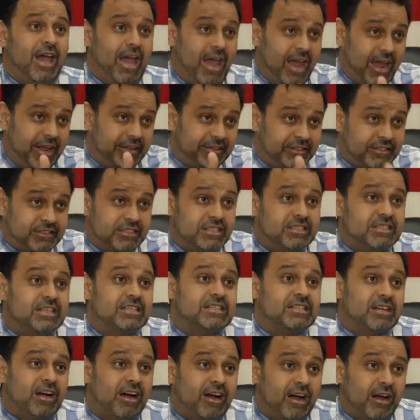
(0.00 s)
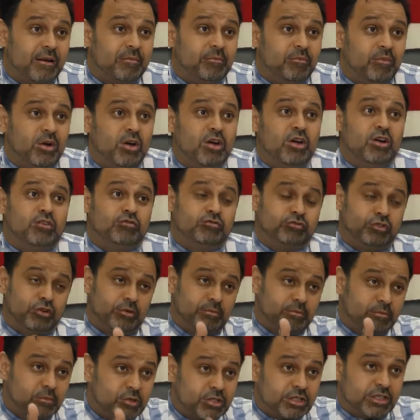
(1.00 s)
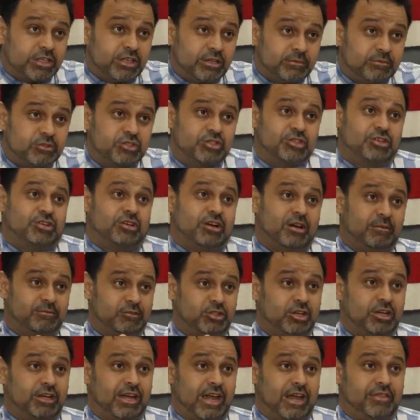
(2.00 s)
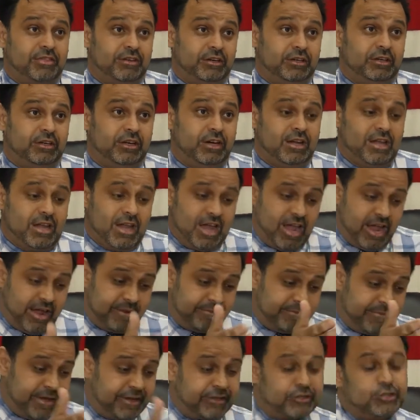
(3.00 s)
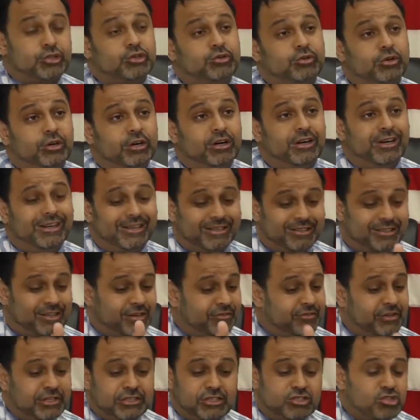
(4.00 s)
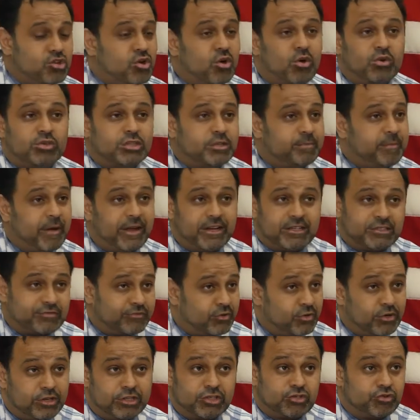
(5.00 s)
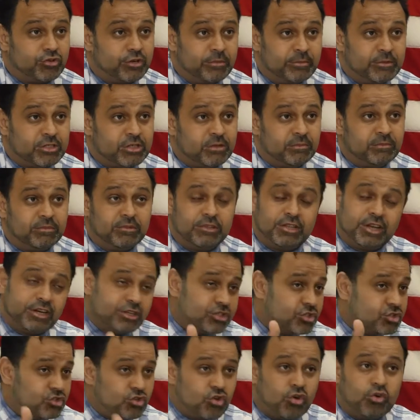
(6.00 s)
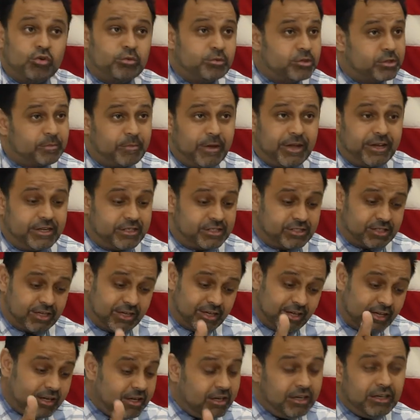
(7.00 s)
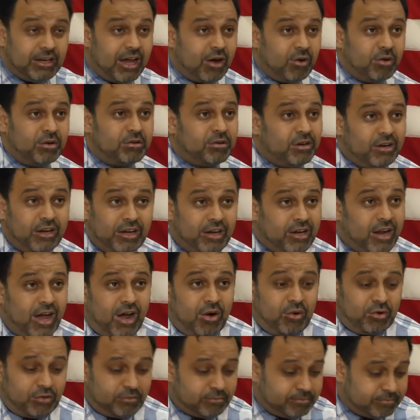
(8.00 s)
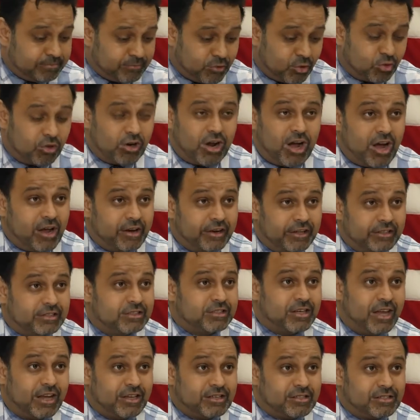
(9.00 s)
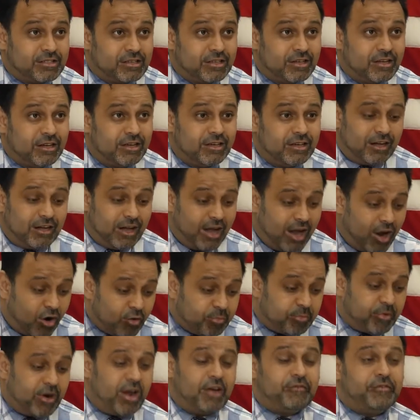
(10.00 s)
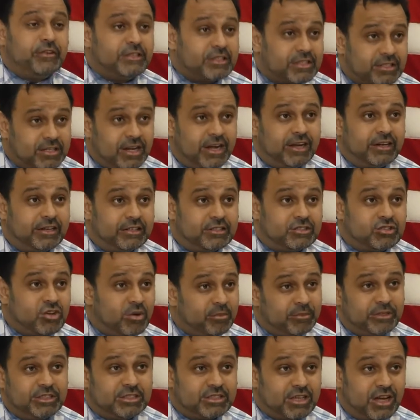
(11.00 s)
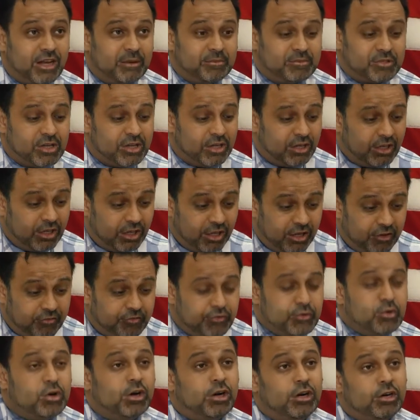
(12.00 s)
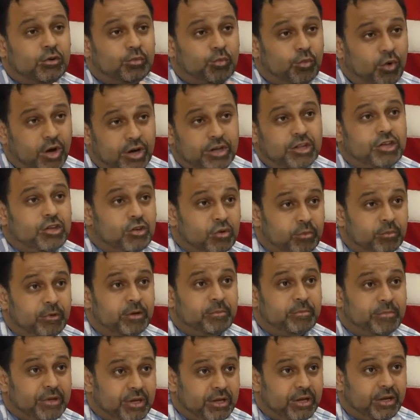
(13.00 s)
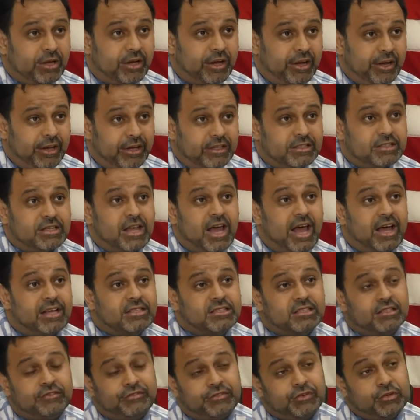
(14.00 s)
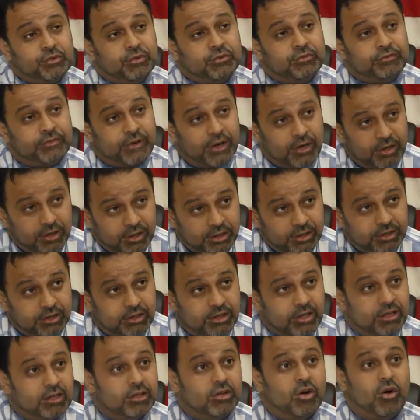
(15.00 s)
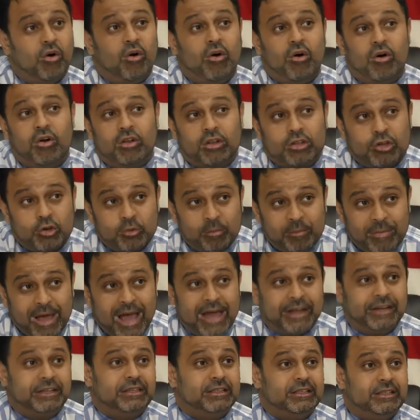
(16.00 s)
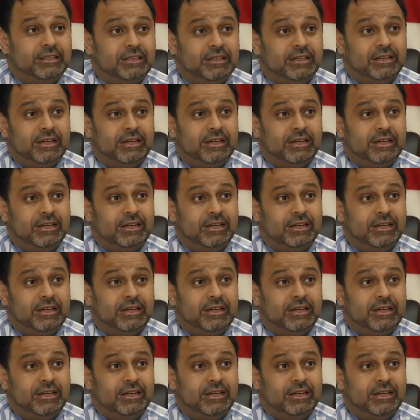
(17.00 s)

And this is a time for Muslims to come together and make sure there is no space for extremism. There's no space. In our Quran, it says, our prophet stated so many times, if you hurt one human being, it's as if you've hurt all humanity.